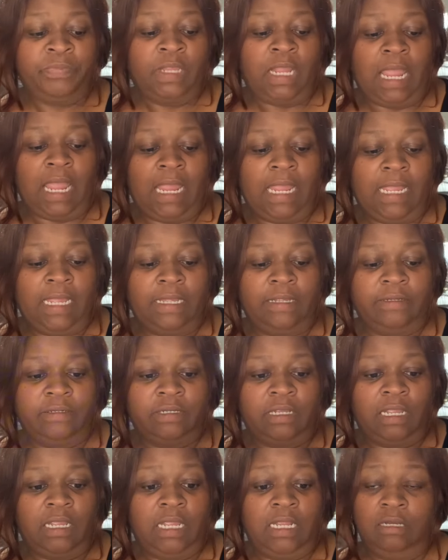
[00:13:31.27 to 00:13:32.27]
And
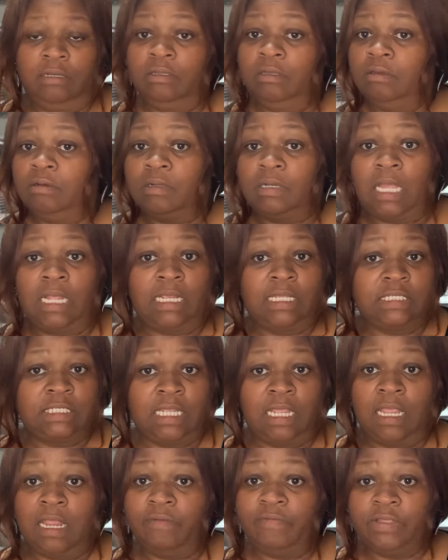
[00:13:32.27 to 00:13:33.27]
it looked, like I
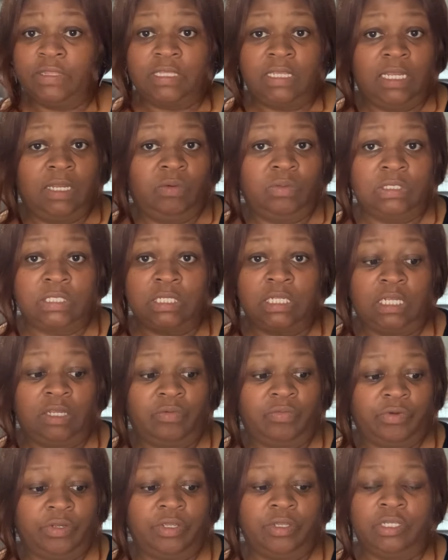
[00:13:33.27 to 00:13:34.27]
said, everything was looking
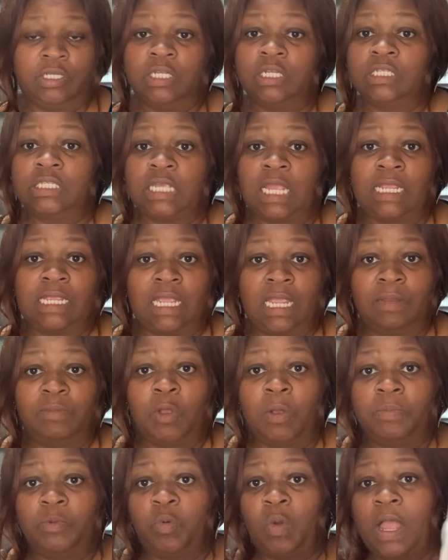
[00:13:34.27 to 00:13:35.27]
real good until I came
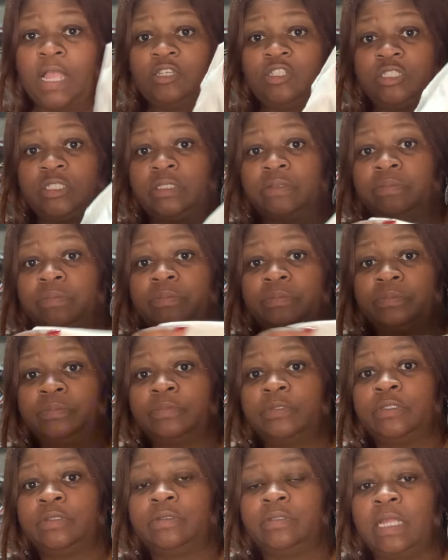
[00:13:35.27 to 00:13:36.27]
home and washed it.
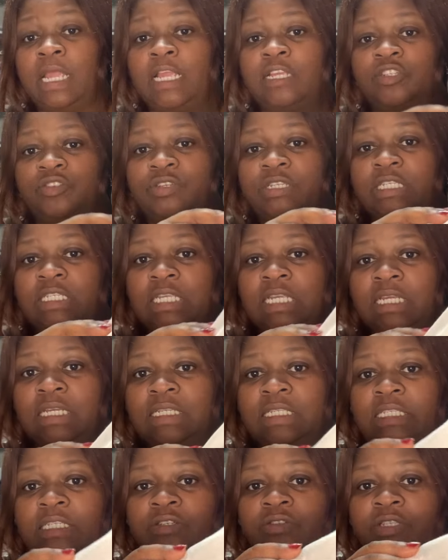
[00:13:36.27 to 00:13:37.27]
As you see, it's
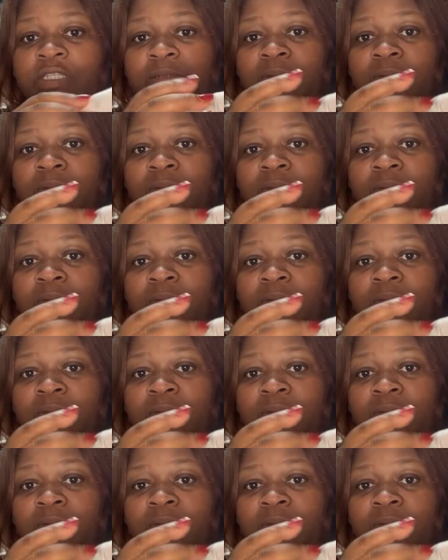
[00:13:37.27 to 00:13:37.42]
still